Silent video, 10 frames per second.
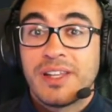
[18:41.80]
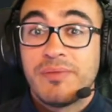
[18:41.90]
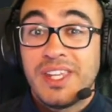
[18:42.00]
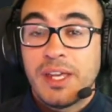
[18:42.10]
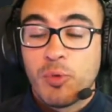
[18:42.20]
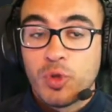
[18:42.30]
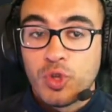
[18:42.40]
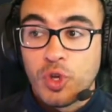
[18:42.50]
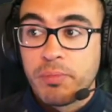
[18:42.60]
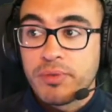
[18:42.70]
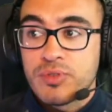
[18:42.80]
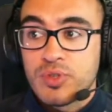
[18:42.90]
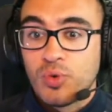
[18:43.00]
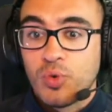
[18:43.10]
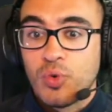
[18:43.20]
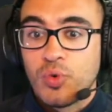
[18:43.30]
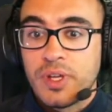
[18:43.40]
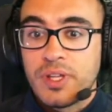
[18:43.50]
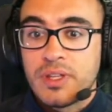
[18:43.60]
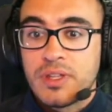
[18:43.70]
VM on top. So
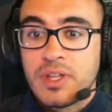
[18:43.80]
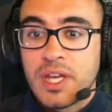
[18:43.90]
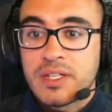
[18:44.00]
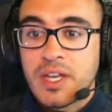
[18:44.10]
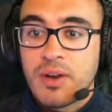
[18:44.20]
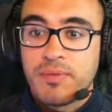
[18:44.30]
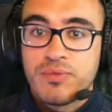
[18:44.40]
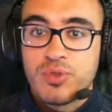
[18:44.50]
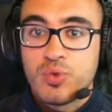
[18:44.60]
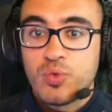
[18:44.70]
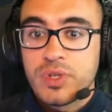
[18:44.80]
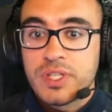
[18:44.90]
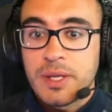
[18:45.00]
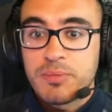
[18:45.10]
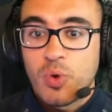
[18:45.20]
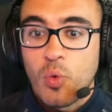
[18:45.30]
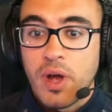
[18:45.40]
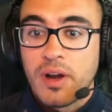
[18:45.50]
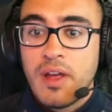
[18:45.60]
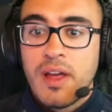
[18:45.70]
it does kind of 2 steps on
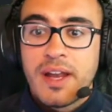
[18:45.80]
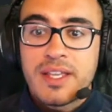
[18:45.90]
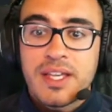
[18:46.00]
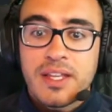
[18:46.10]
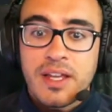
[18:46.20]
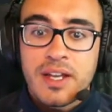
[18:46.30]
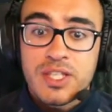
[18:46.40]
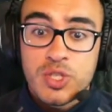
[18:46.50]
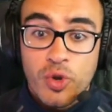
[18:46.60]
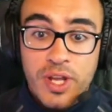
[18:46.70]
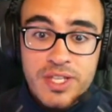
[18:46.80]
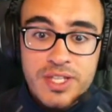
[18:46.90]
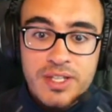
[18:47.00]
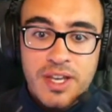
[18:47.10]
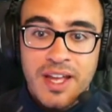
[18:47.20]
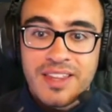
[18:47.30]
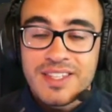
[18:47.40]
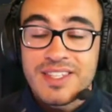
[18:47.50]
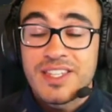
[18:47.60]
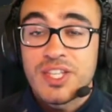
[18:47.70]
one. Let's add a storage, and
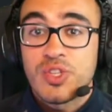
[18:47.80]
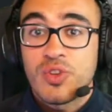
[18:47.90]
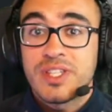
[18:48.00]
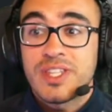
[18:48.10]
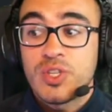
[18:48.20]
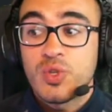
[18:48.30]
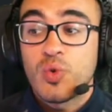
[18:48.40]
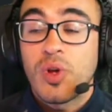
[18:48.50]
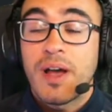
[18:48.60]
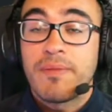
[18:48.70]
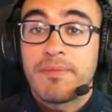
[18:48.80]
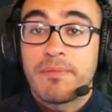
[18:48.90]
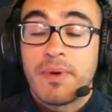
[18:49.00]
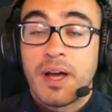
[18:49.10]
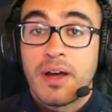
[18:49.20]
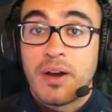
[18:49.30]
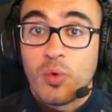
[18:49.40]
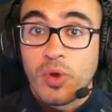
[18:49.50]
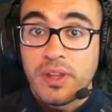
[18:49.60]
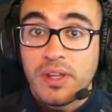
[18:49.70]
this is the storage that you should have
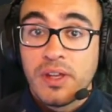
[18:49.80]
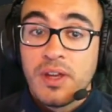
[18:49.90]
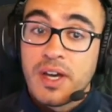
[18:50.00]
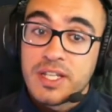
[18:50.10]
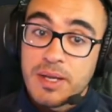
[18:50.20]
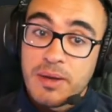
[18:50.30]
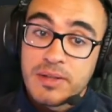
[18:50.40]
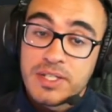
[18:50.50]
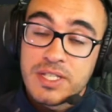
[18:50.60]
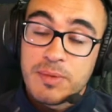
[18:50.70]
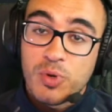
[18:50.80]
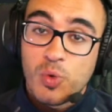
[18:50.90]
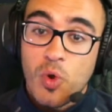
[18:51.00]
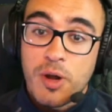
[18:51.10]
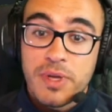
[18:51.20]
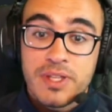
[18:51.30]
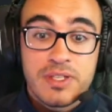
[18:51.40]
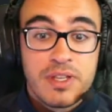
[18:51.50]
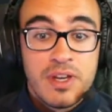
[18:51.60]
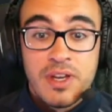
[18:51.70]
ready as a system
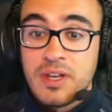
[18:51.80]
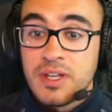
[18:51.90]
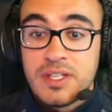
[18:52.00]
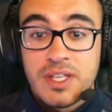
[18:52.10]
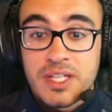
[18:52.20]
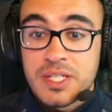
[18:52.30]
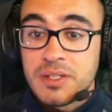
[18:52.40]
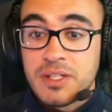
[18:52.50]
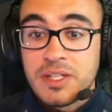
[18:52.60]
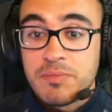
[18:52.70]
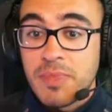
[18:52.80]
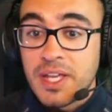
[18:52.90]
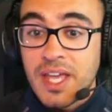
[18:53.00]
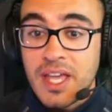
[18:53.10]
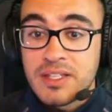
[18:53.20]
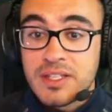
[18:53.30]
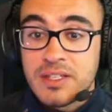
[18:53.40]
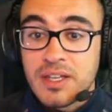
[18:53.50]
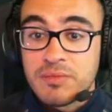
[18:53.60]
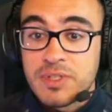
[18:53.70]
requirements. It's just, in my case,
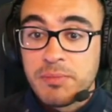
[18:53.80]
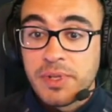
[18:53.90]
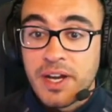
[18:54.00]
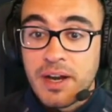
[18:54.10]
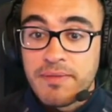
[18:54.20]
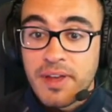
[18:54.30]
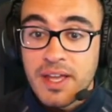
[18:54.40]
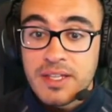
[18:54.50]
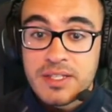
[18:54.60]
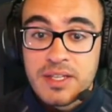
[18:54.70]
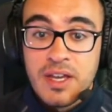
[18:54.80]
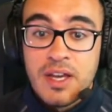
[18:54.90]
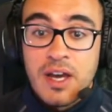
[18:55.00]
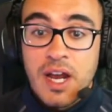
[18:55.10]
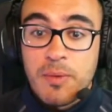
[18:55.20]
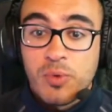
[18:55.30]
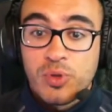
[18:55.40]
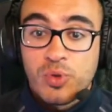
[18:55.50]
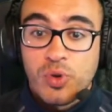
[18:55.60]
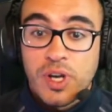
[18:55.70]
it's a simple NFS, and I'm
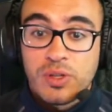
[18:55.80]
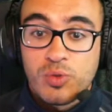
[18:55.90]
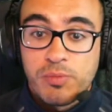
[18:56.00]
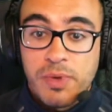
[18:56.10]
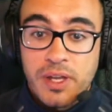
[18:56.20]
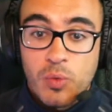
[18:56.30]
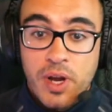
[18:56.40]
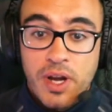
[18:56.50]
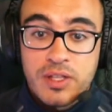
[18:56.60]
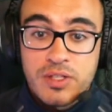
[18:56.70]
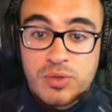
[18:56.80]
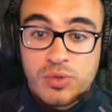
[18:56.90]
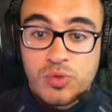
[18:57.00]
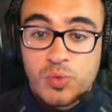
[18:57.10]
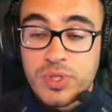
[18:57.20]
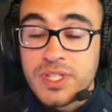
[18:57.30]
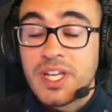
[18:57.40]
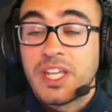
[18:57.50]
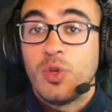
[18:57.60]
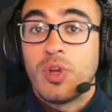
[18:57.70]
going to connect to my 192, which is
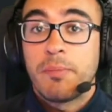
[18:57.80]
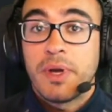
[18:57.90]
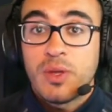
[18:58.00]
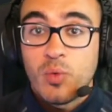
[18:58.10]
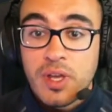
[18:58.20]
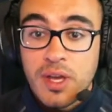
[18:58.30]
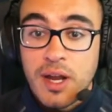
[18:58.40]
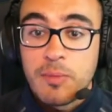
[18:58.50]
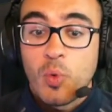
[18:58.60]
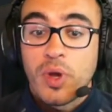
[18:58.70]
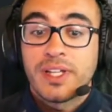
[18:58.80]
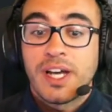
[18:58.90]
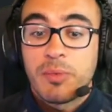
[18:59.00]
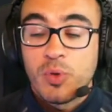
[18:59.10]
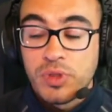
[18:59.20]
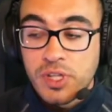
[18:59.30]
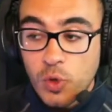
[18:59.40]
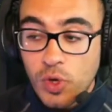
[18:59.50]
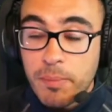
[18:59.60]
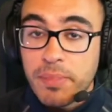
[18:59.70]
a QNAP, by the way, and I'm quite happy with
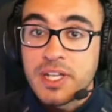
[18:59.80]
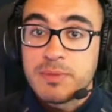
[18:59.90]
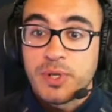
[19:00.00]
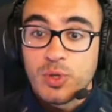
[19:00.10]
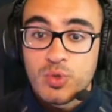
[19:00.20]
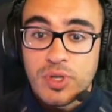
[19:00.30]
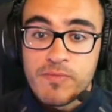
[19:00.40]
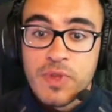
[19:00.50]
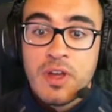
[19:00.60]
QNAP as per usual.